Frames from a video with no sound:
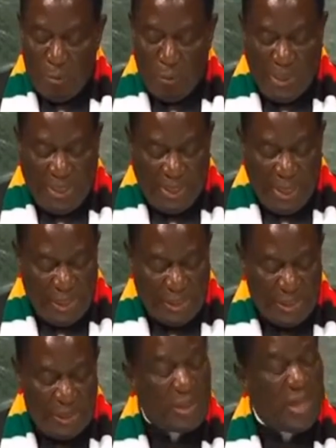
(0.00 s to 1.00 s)

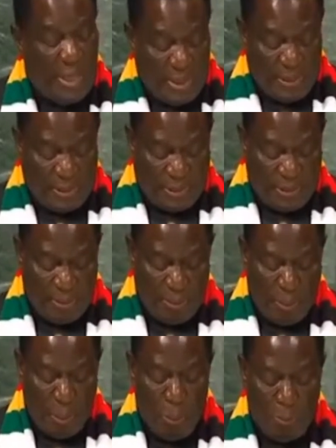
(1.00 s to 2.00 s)
mitigation targets,
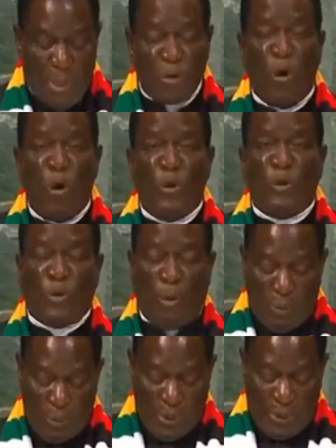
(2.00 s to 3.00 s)
but
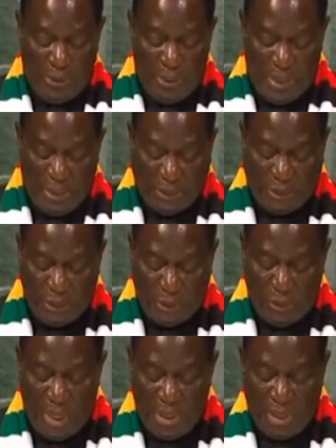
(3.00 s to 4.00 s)
also in relation
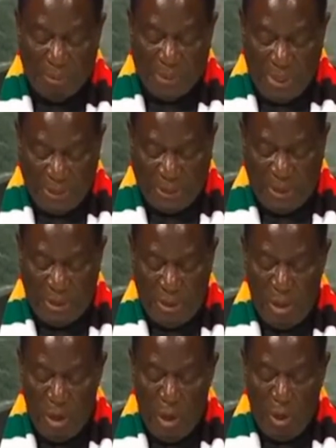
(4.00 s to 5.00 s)
to adaptation,
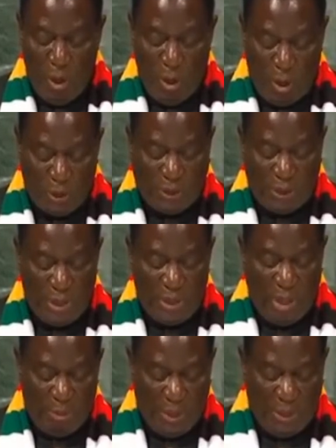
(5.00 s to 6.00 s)
loss
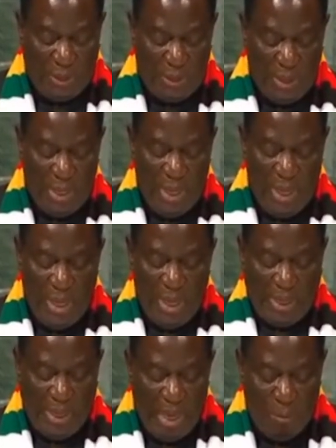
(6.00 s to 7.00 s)
and damage,
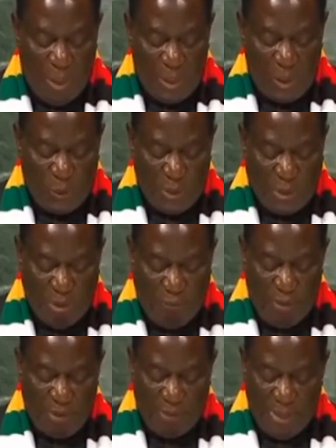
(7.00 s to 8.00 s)

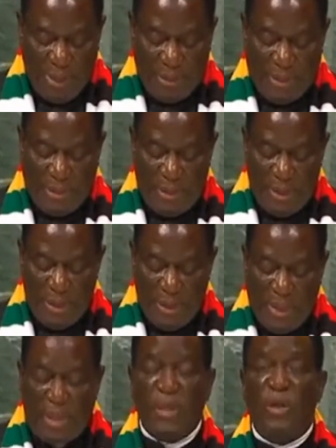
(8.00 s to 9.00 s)
climate-specific finance,
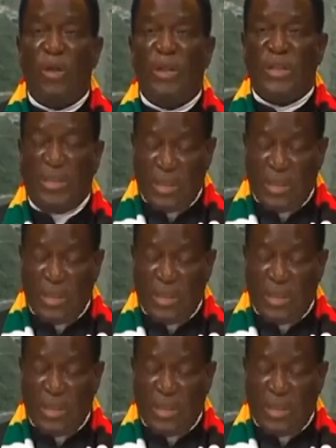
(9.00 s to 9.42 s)
technology